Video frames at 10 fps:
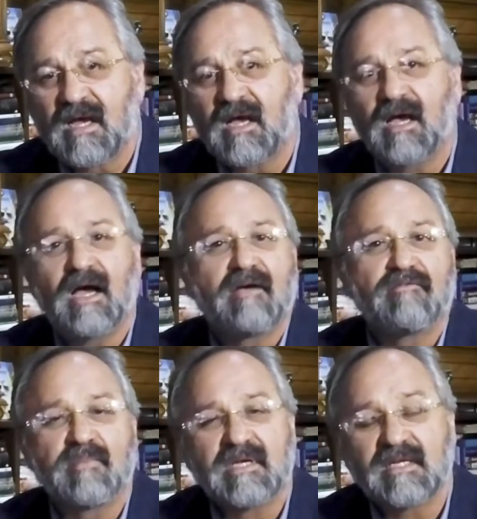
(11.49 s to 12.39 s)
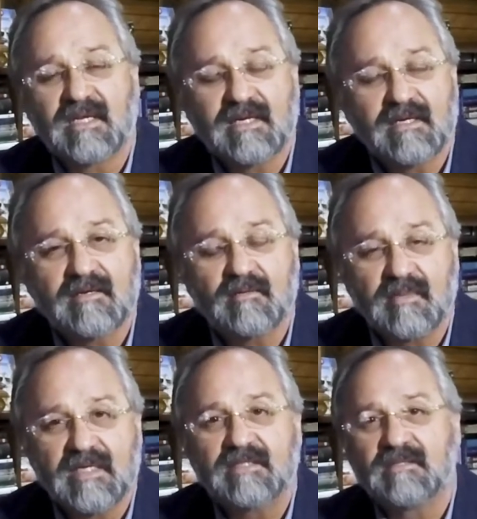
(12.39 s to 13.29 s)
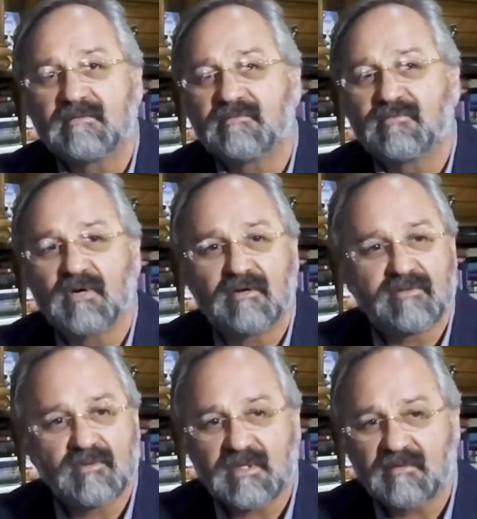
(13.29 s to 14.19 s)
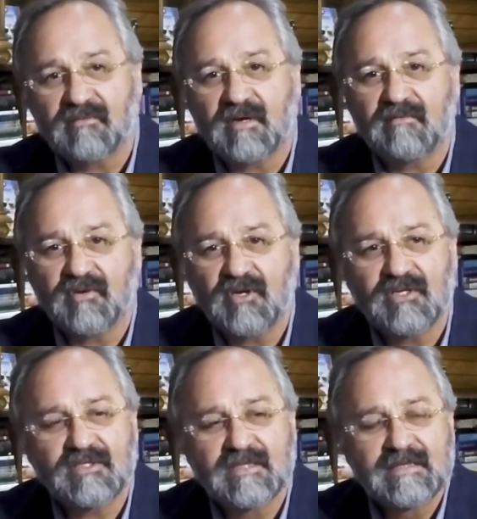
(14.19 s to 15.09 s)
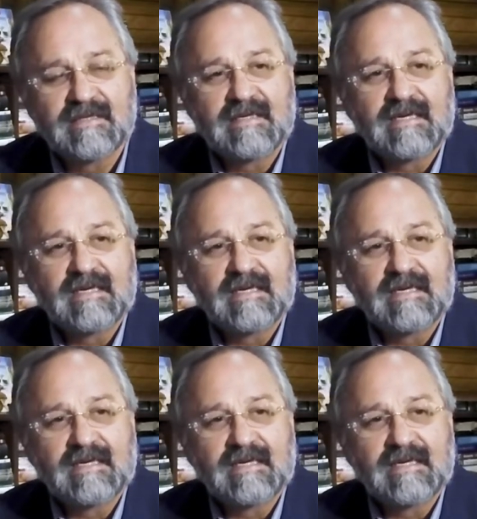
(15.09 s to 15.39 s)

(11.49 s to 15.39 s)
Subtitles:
I've been in clinical medicine for over 25 years,